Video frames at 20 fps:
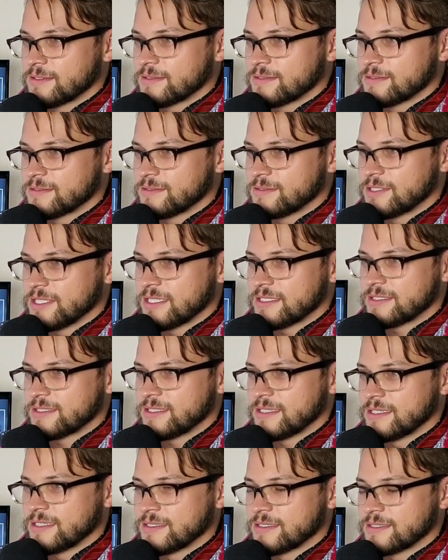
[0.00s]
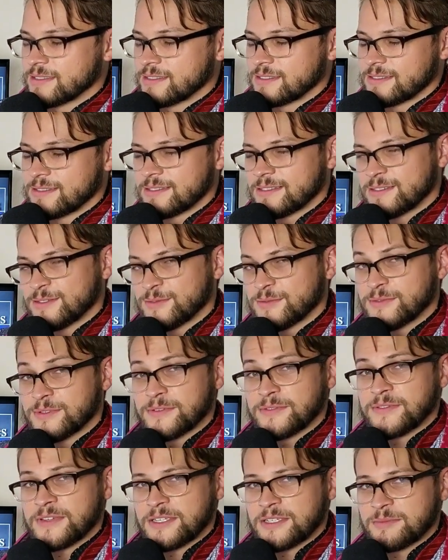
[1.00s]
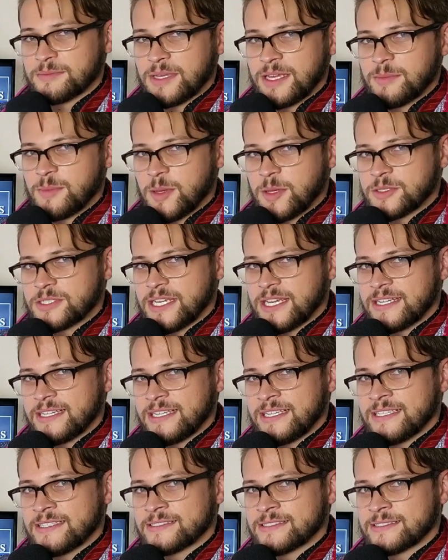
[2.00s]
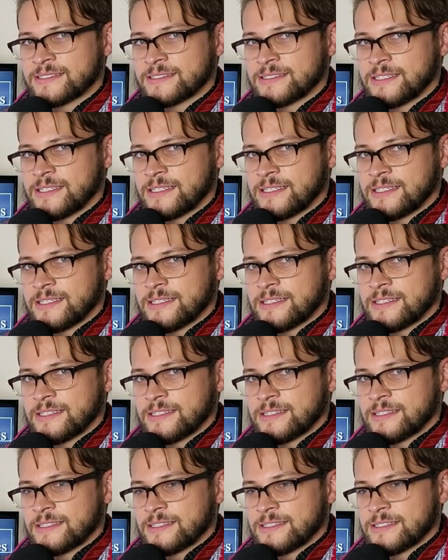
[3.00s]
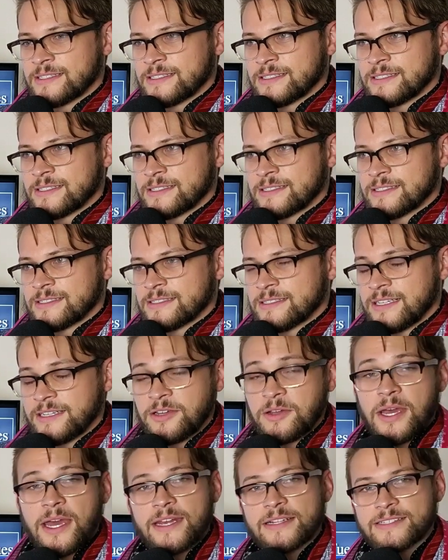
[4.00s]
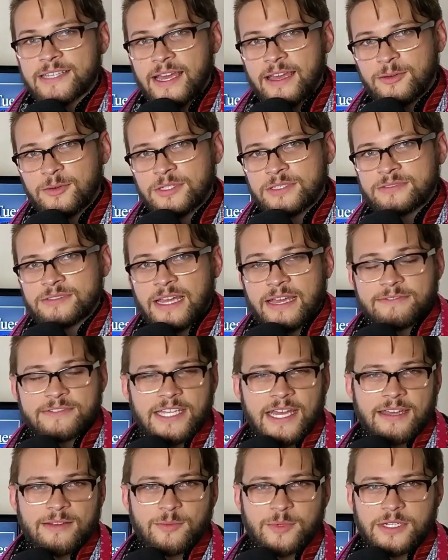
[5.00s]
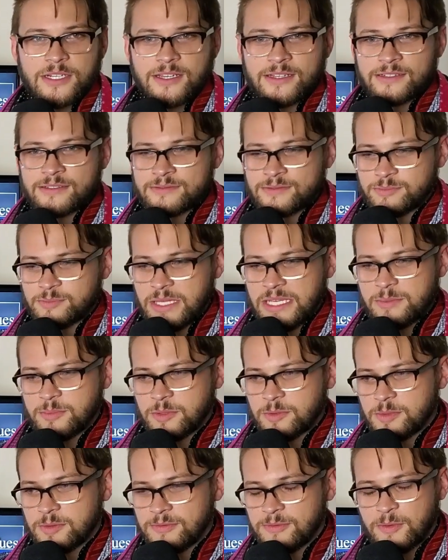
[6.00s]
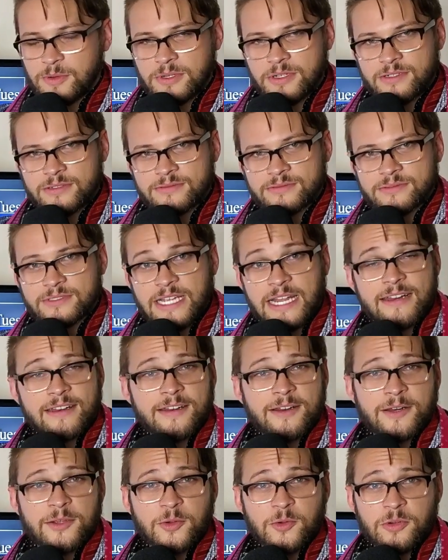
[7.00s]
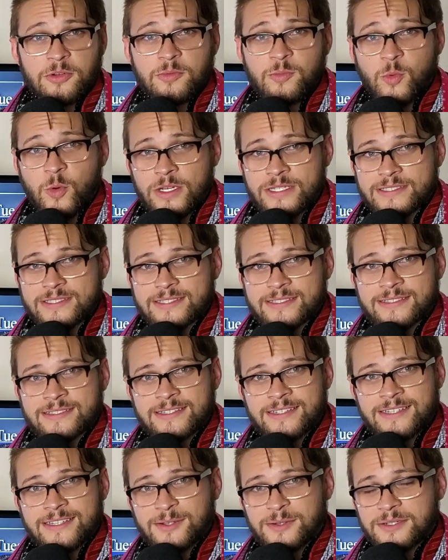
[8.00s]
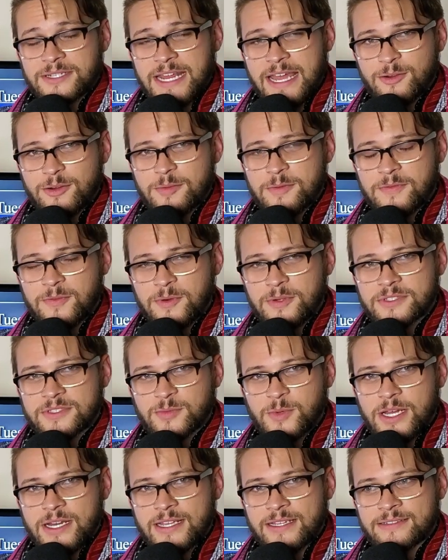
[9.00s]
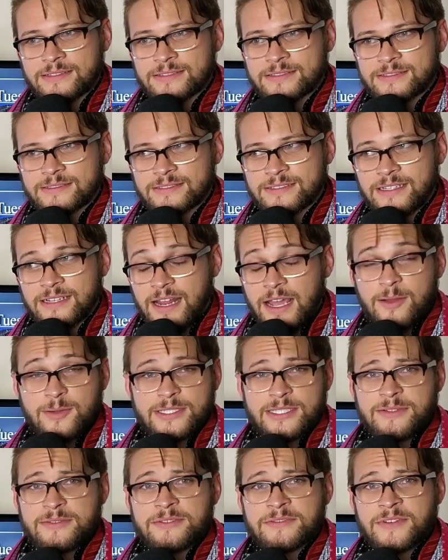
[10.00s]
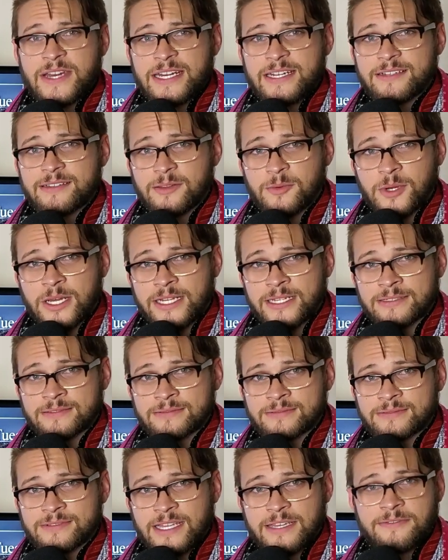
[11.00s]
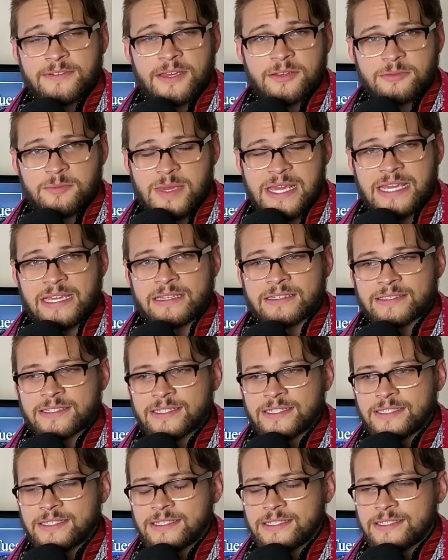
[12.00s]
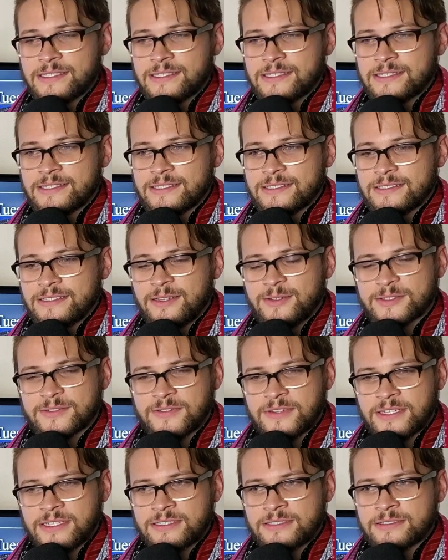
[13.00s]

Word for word: Just to fulfill my bow tie needs. I know how to tie one. I've tied one on people before, tied it on a groom once an hour before his wedding. And I wasn't even invited to the wedding. They found me. That was fun.